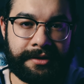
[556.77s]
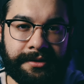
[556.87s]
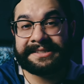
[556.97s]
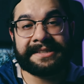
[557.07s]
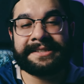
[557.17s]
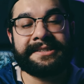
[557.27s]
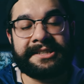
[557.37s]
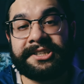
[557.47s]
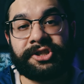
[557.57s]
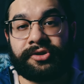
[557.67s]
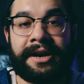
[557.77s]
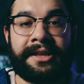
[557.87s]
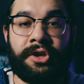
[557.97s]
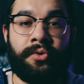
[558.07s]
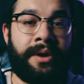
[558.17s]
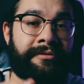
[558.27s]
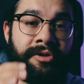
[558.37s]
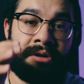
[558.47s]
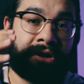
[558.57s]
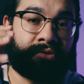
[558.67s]
This isn't to discredit you if
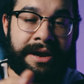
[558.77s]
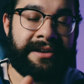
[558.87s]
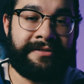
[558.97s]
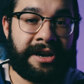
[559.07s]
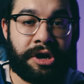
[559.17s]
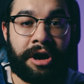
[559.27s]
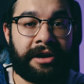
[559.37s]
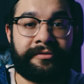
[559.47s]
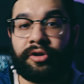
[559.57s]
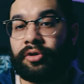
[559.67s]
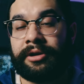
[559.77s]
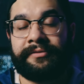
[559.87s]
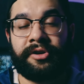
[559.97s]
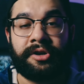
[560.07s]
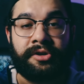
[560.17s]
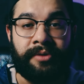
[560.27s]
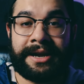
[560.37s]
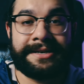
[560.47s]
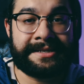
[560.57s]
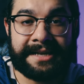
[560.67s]
you're a great videographer or if you're a
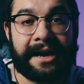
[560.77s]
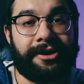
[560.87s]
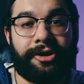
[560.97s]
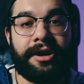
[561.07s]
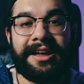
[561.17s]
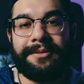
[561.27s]
great designer,